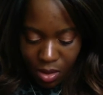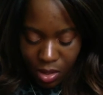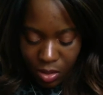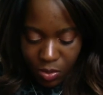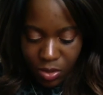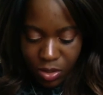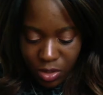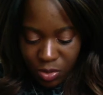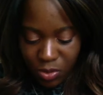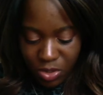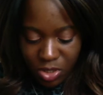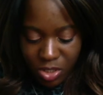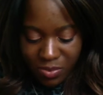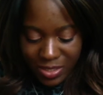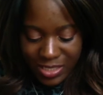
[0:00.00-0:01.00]
I don't want to
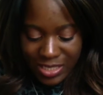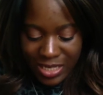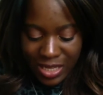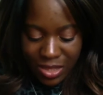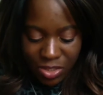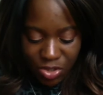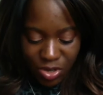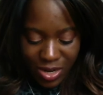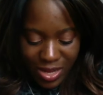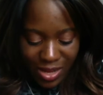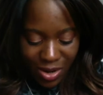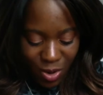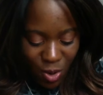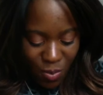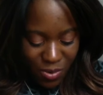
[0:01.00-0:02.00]
use my teeth to try and
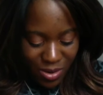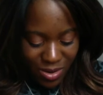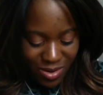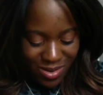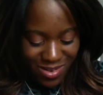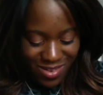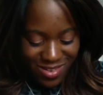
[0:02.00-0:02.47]
get it open.